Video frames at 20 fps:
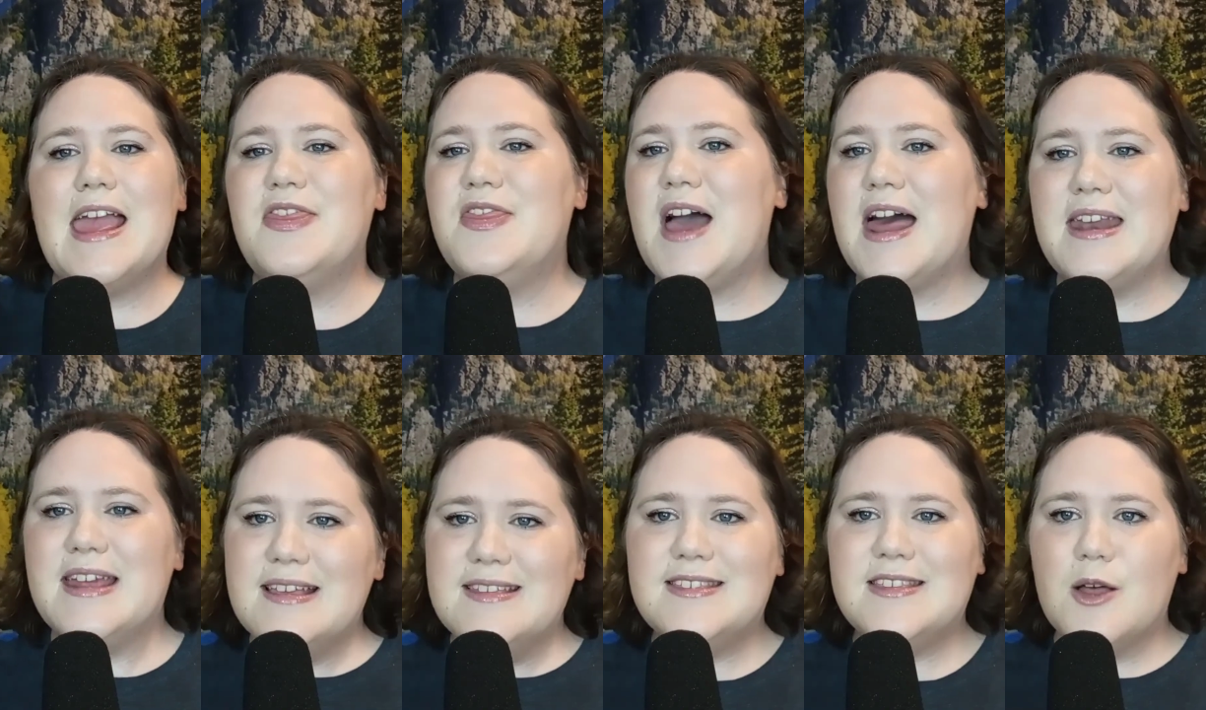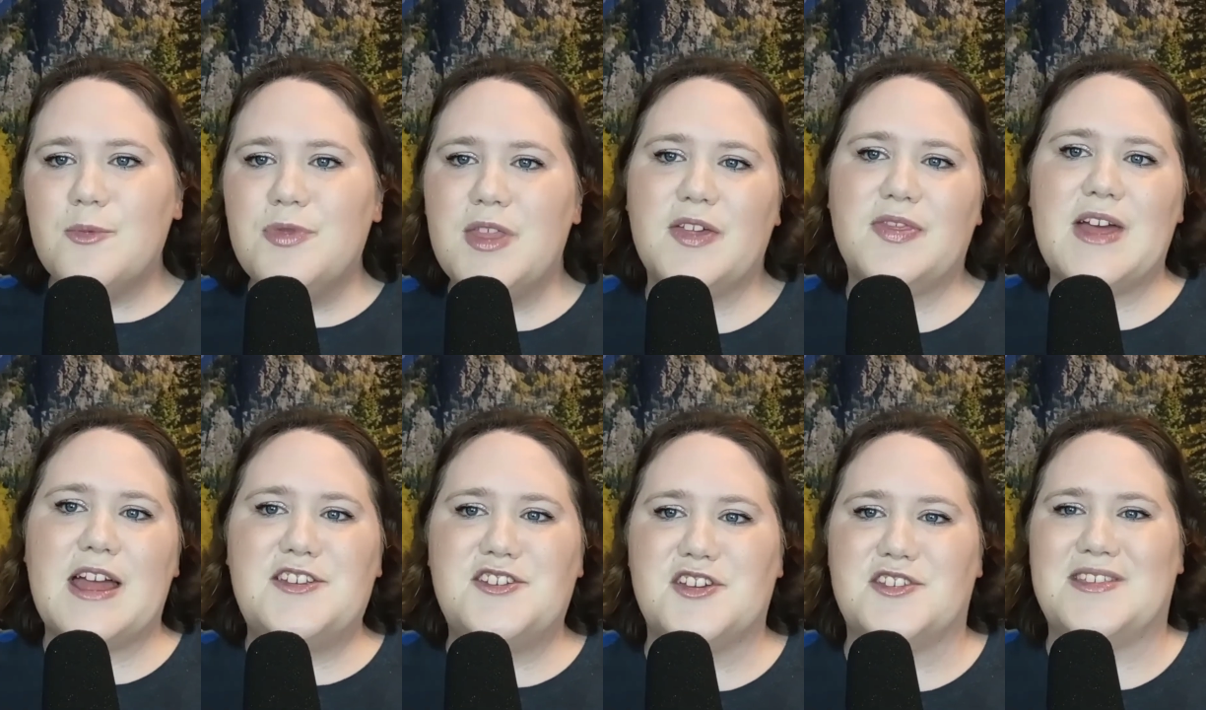that is something
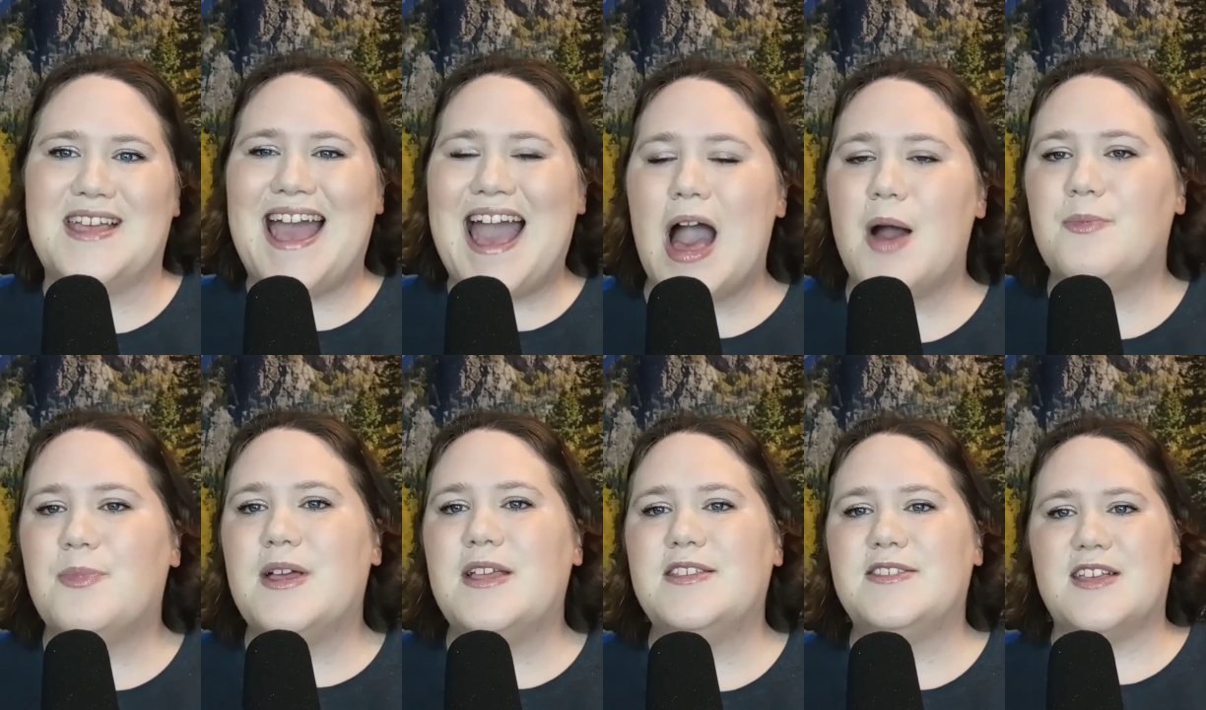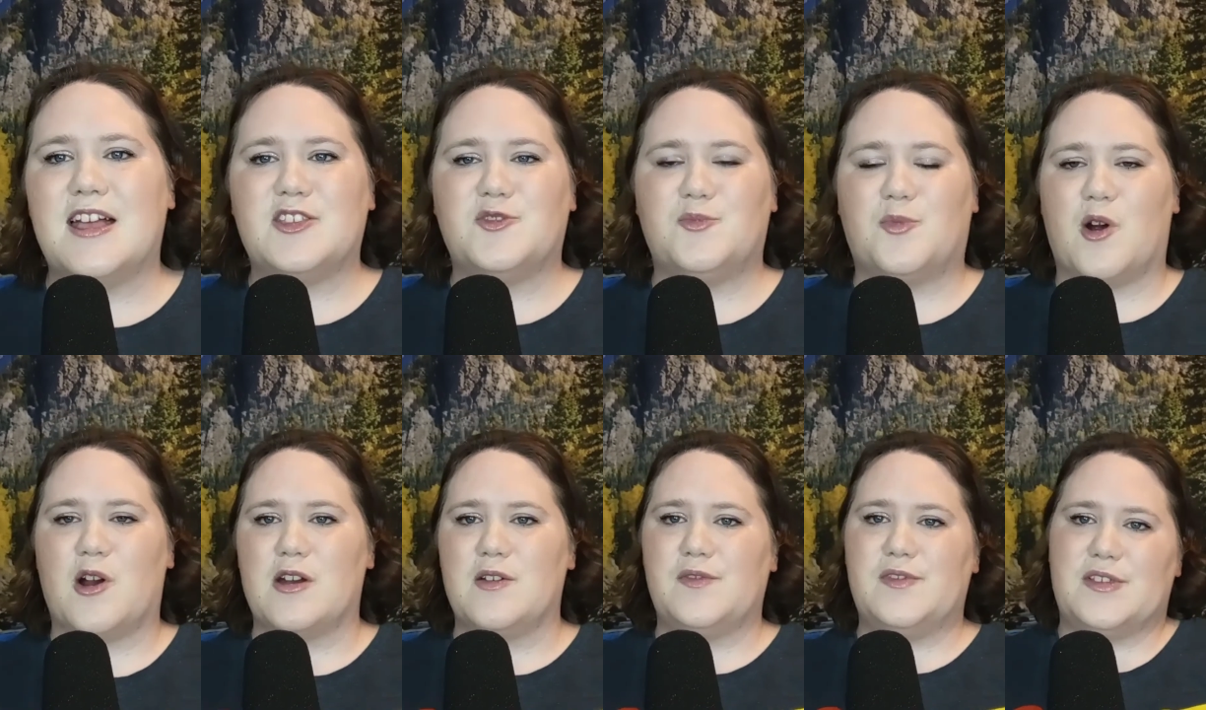that just happens. That's
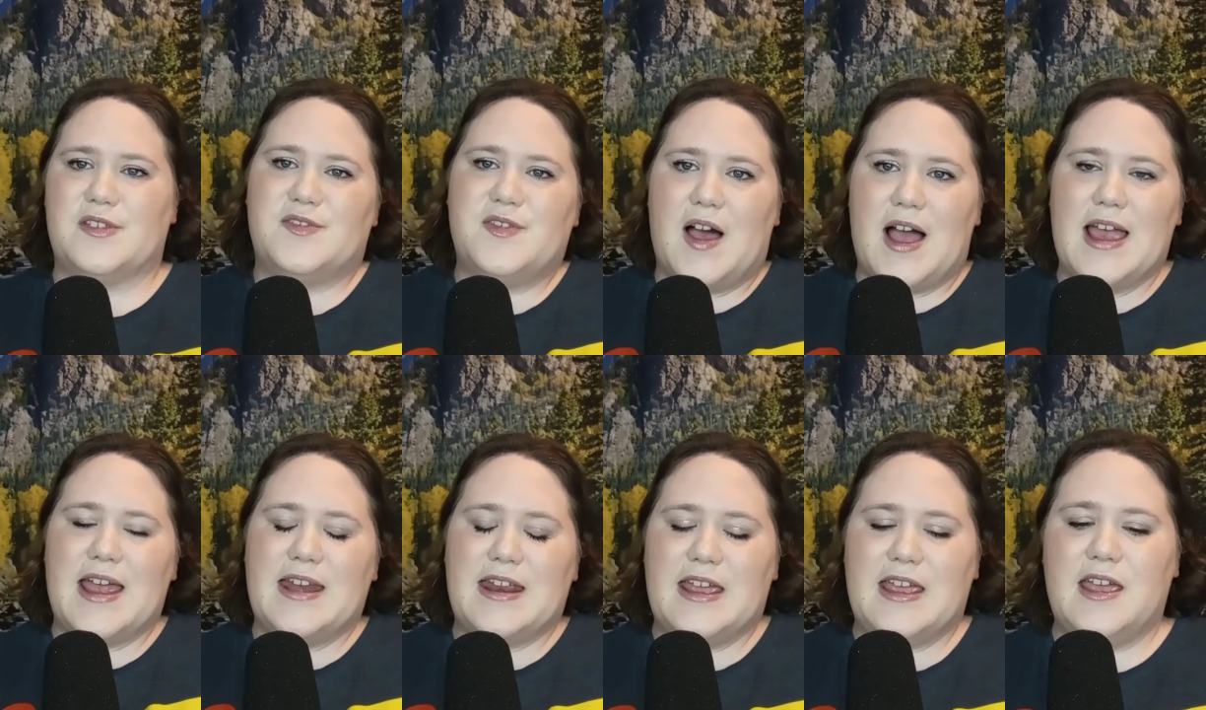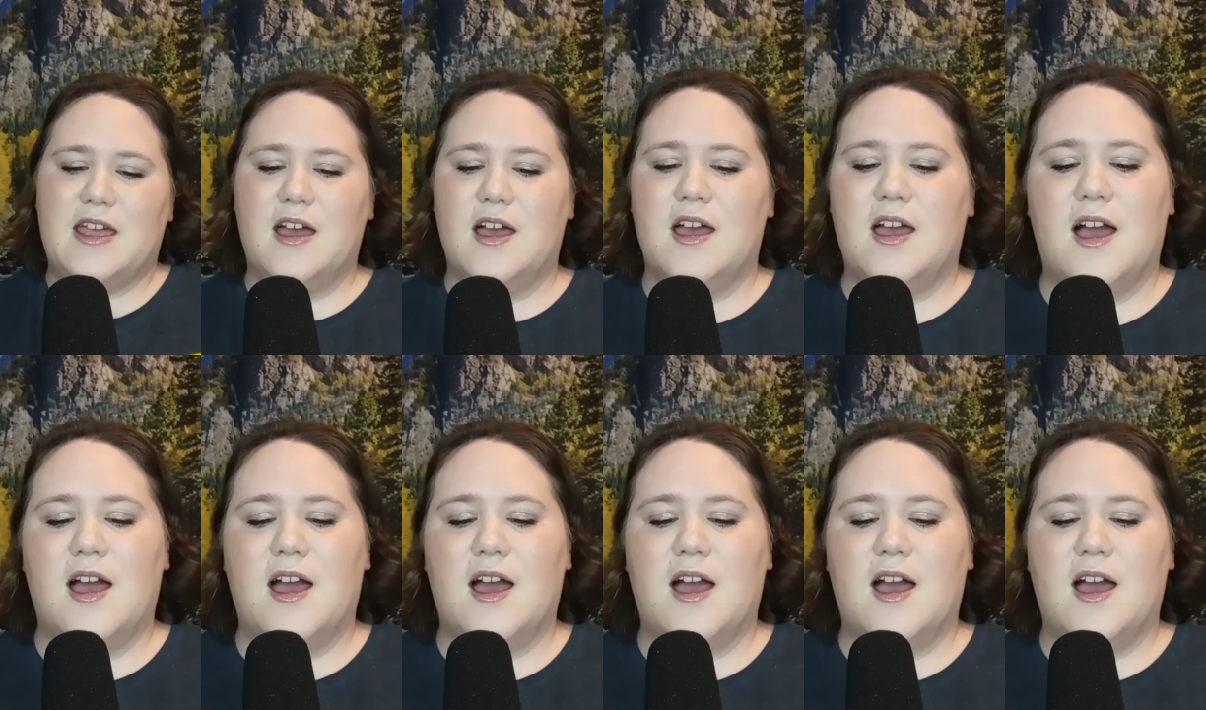part of society.